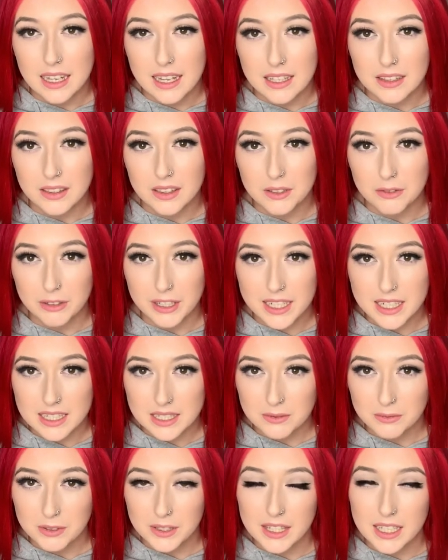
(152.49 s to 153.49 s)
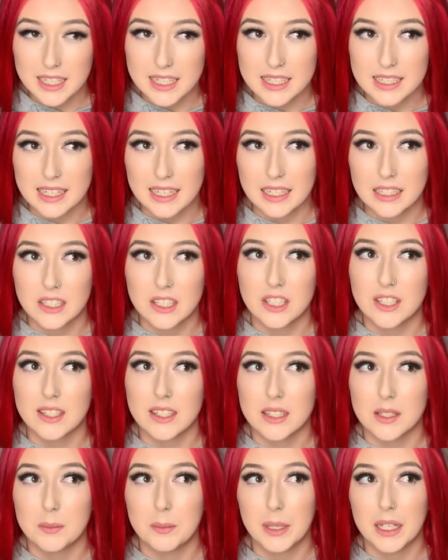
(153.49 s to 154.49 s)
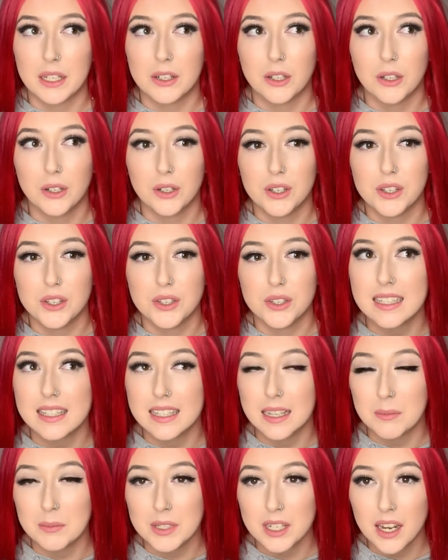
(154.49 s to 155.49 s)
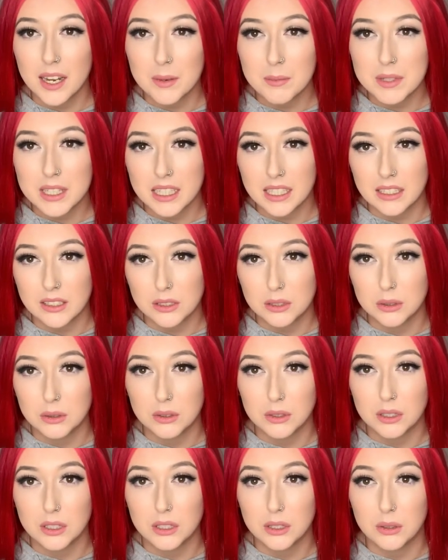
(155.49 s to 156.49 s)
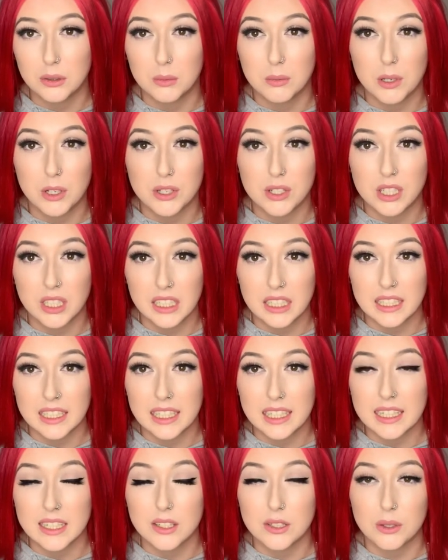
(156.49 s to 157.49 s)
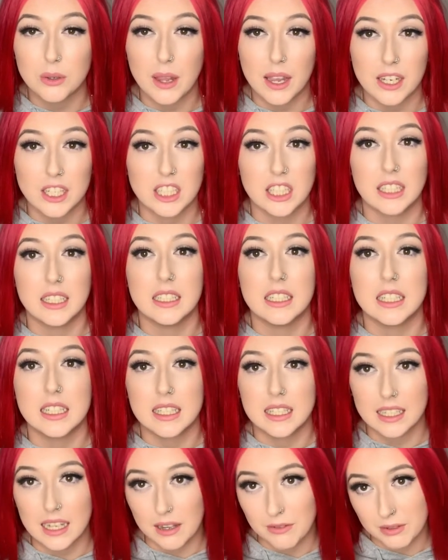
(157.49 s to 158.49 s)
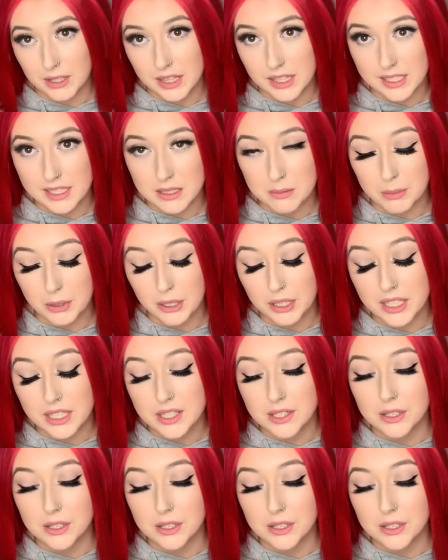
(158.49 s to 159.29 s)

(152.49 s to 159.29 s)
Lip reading: And the reason for this is just because sometimes it took almost years to actually discover these bodies.